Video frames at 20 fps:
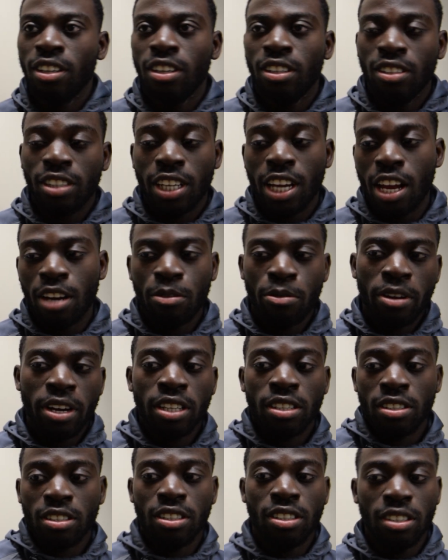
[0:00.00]
to Canada
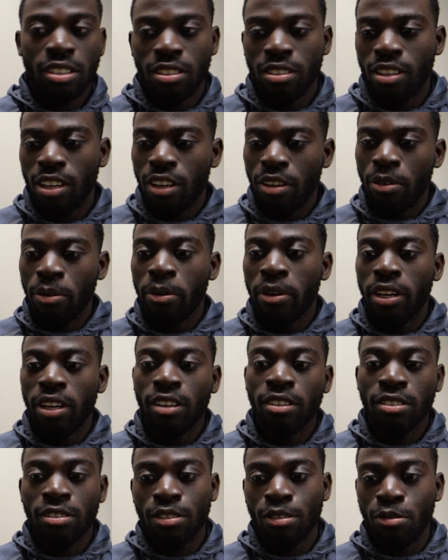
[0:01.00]
West and, and everyone
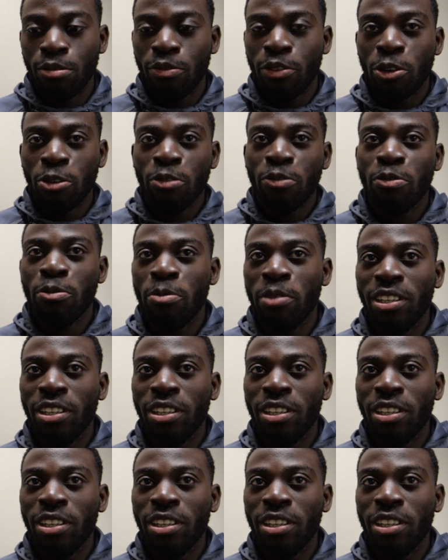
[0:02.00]
else who voted for me.